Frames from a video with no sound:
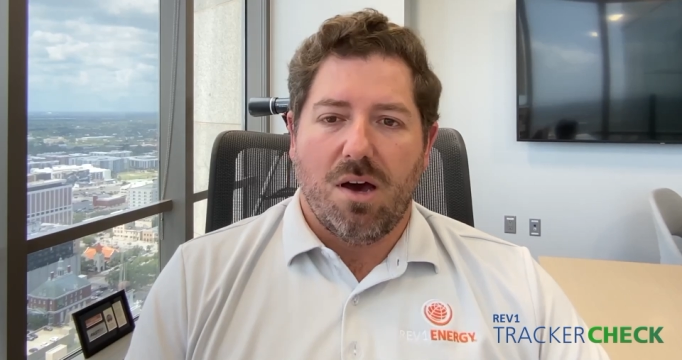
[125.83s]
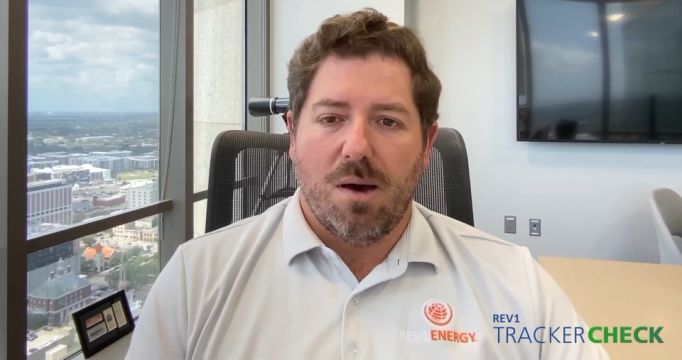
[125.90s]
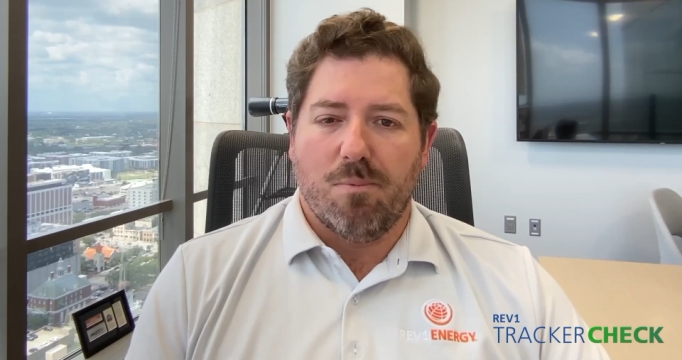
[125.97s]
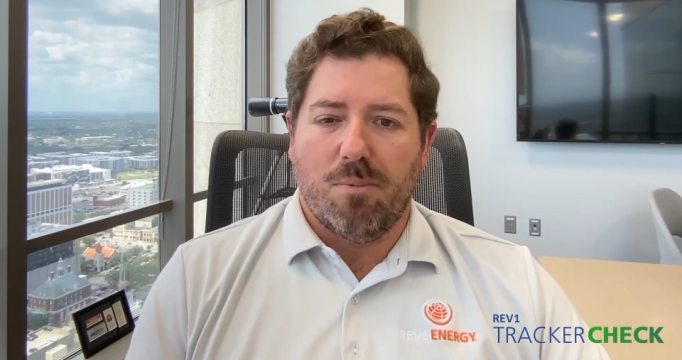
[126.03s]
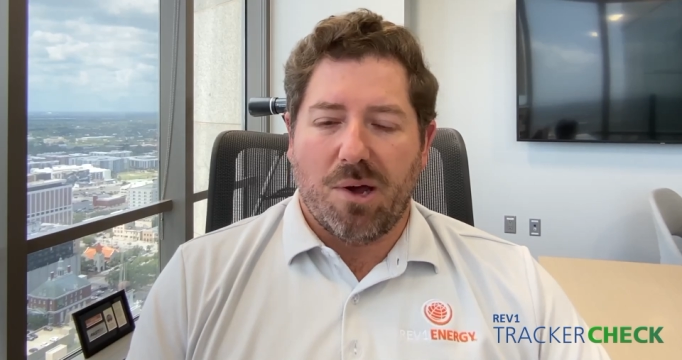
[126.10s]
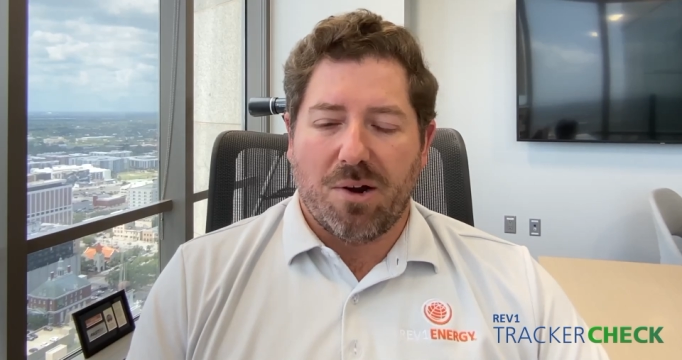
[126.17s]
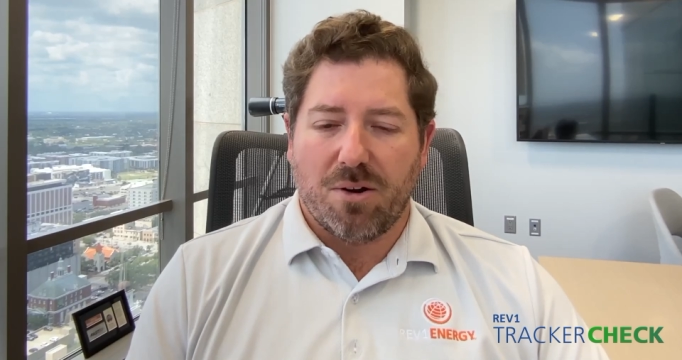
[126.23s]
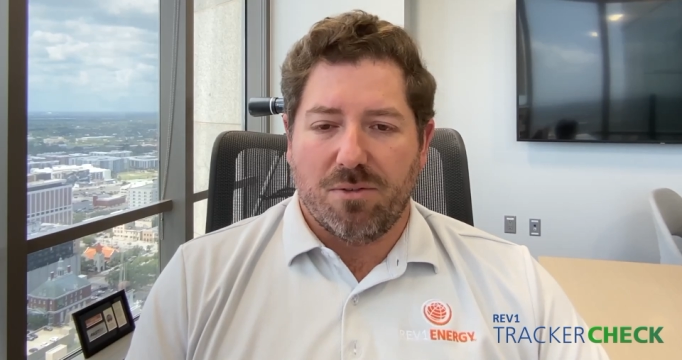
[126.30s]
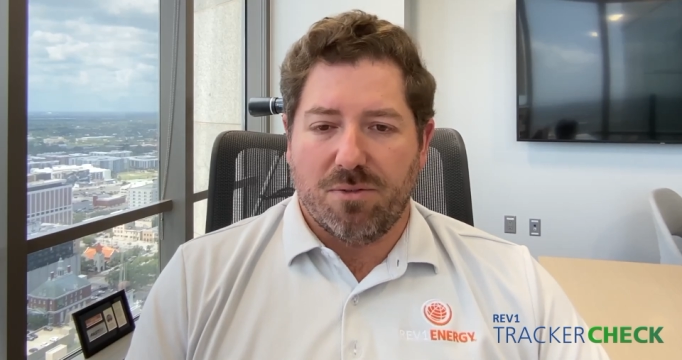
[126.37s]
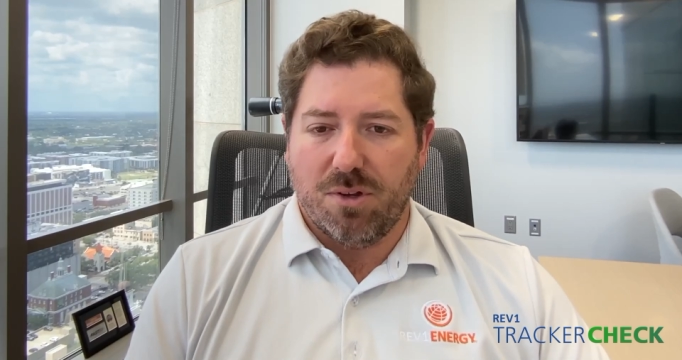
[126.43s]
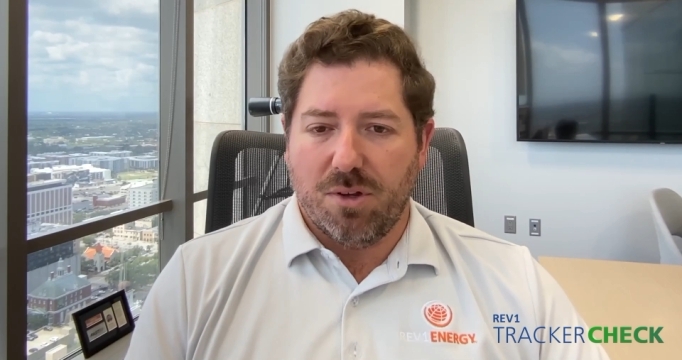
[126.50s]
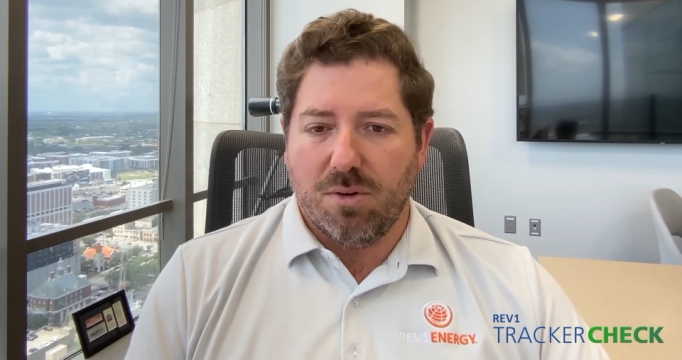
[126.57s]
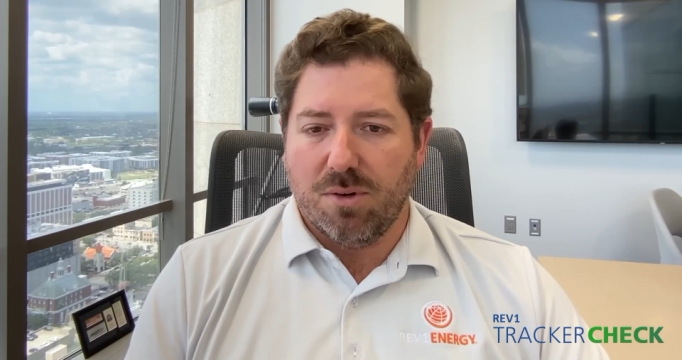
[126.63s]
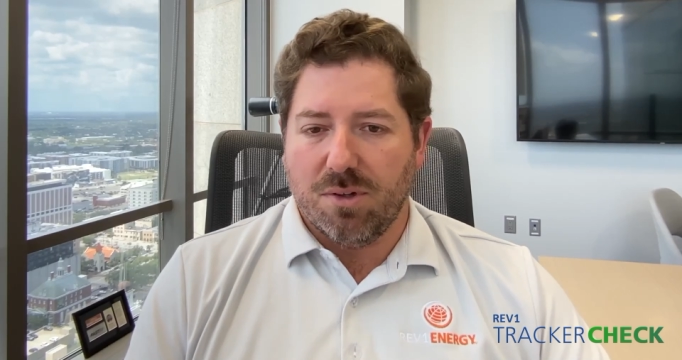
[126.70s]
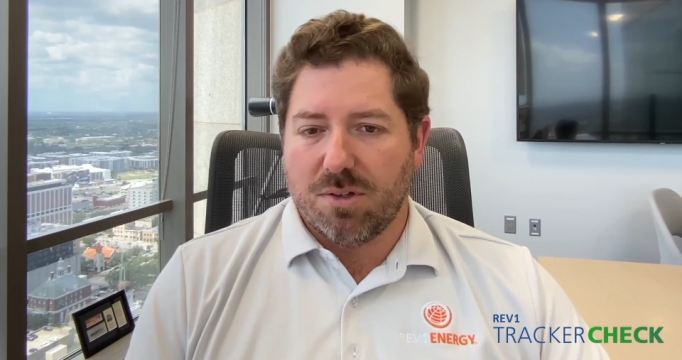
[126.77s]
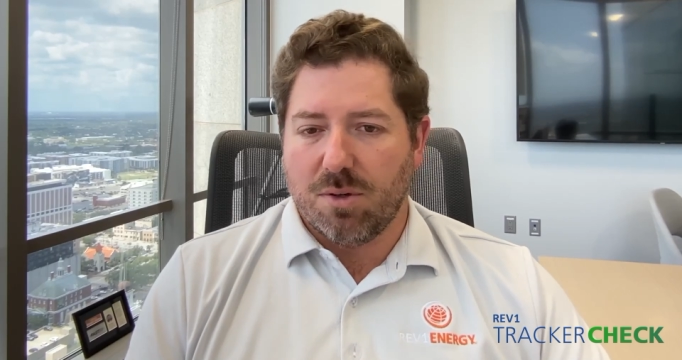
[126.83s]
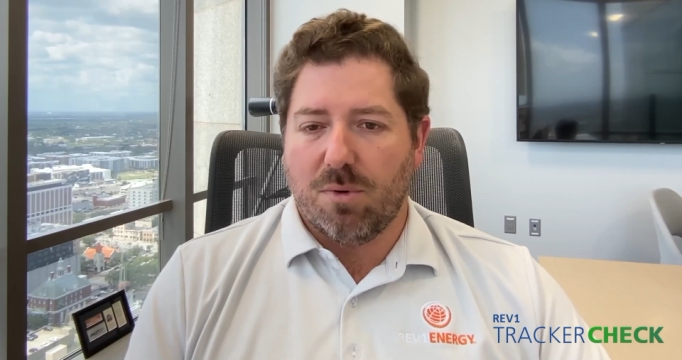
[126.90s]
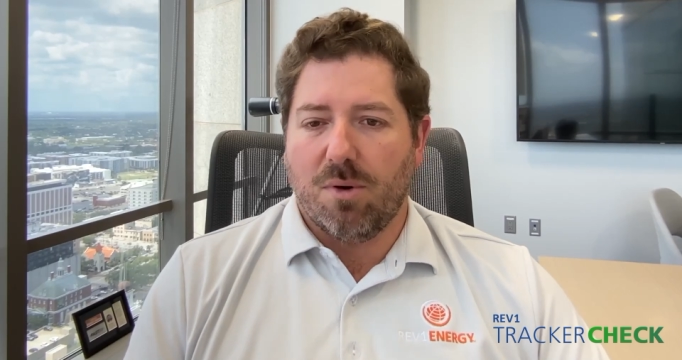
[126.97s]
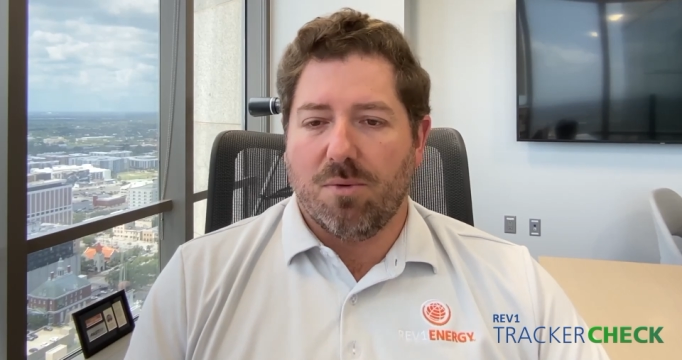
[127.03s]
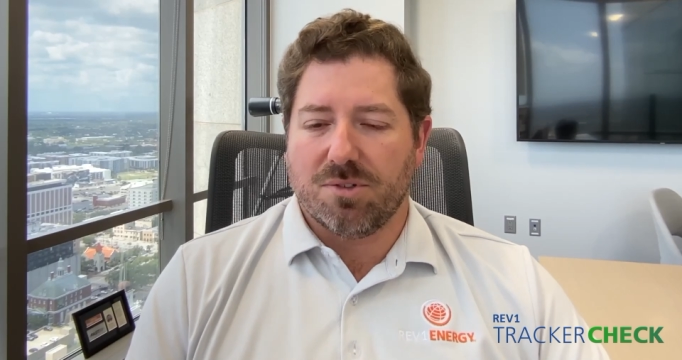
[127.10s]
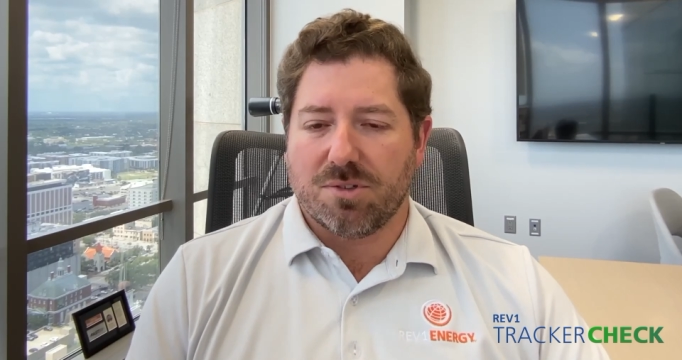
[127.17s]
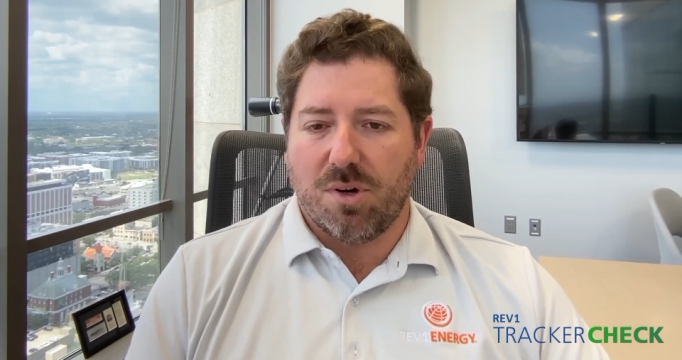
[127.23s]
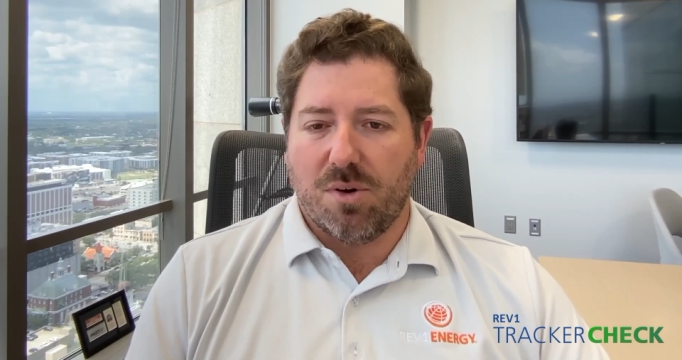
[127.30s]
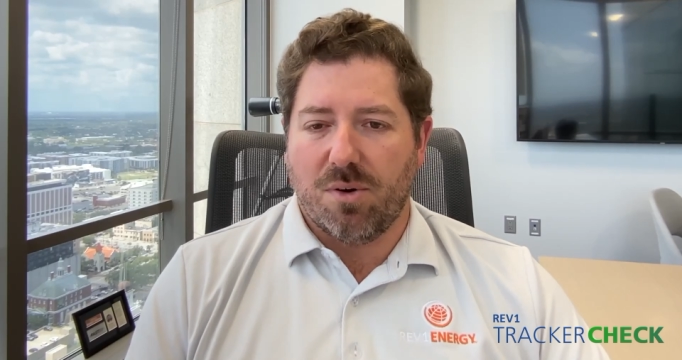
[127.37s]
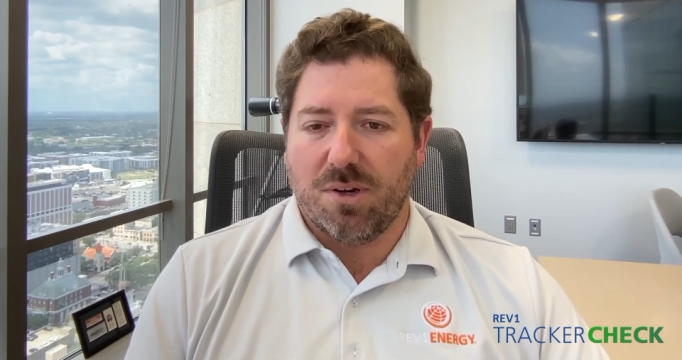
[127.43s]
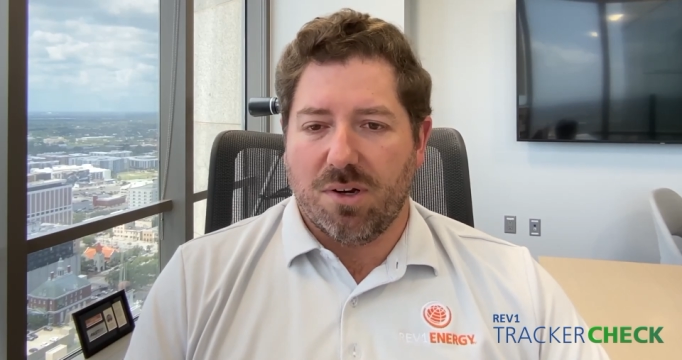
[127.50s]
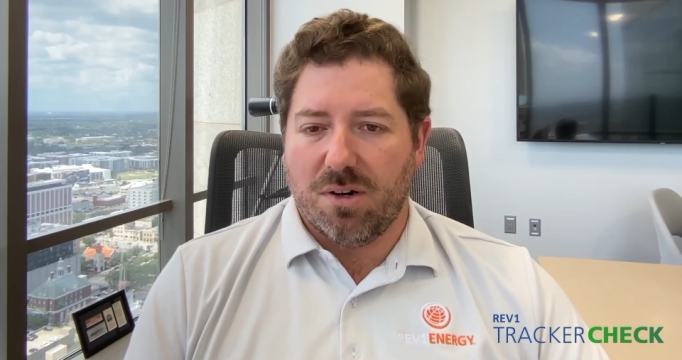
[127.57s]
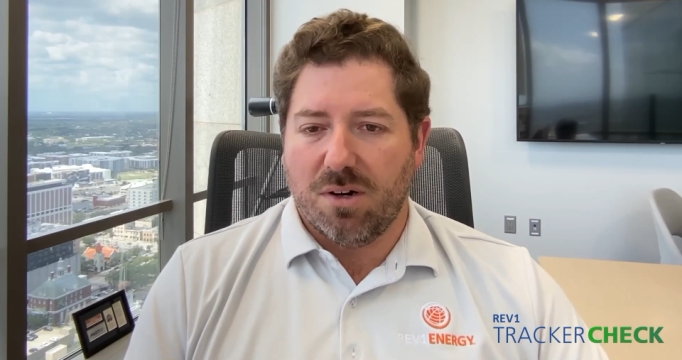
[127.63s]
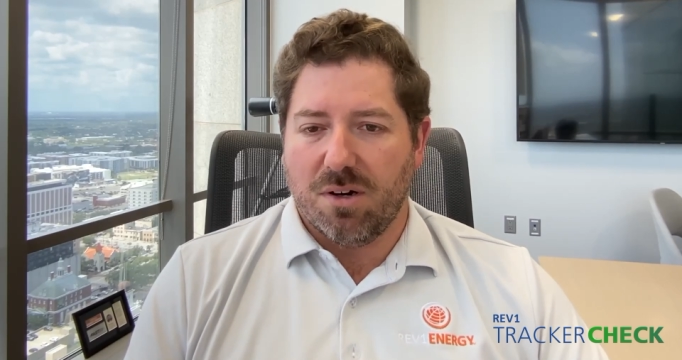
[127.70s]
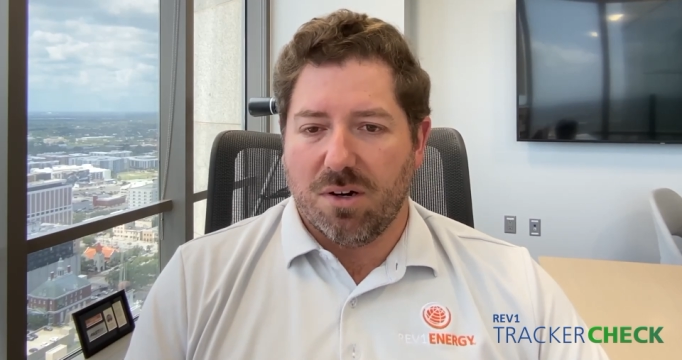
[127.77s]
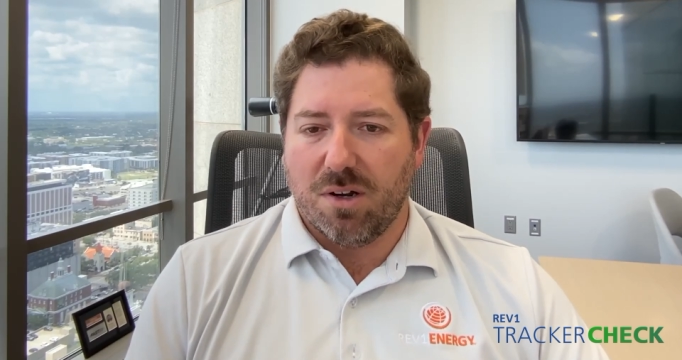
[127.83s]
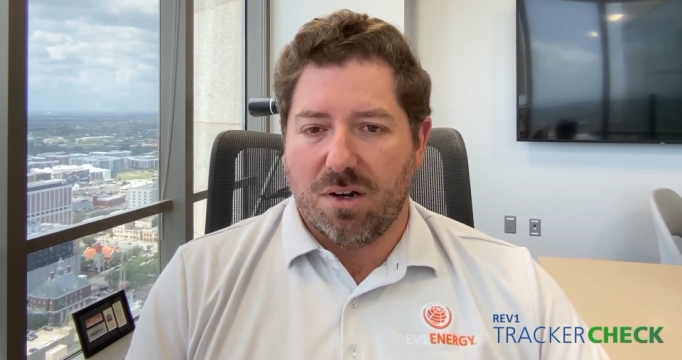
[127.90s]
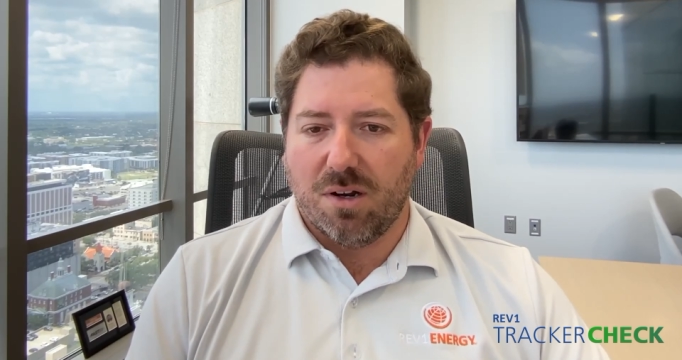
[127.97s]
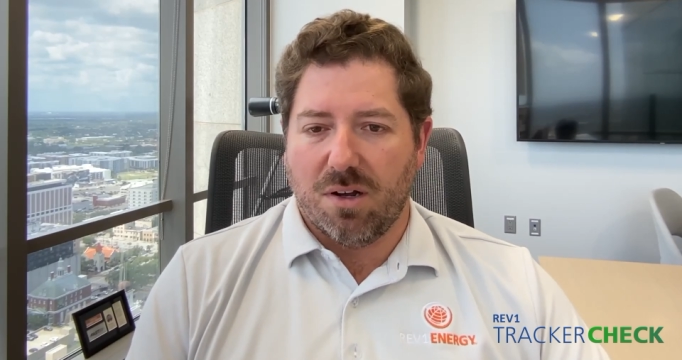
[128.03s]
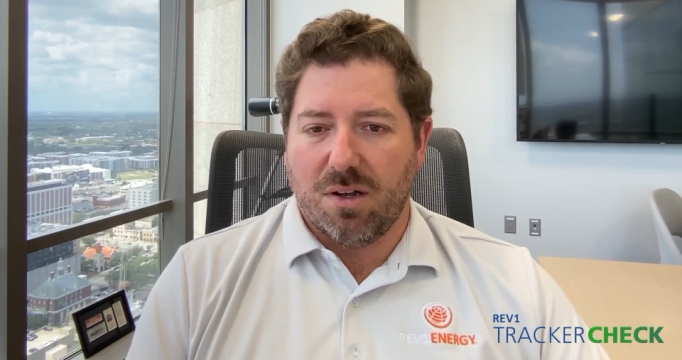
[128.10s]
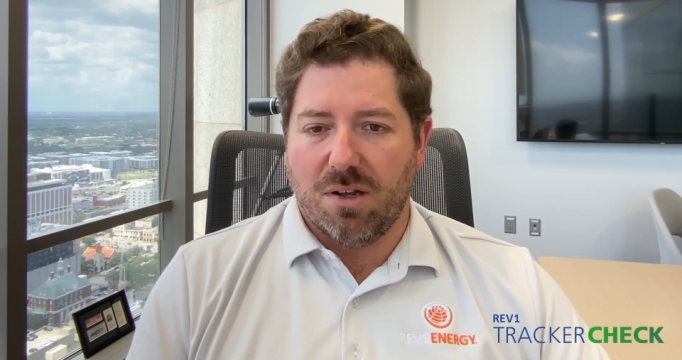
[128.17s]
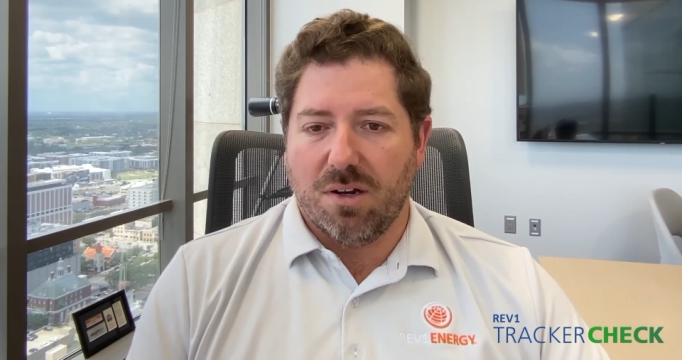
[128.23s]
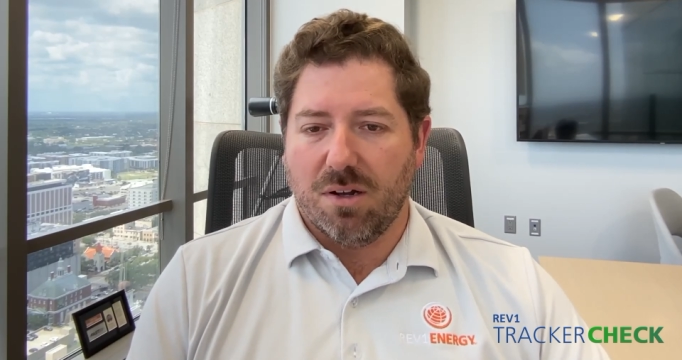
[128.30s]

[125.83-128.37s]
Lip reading: a better view into what was going on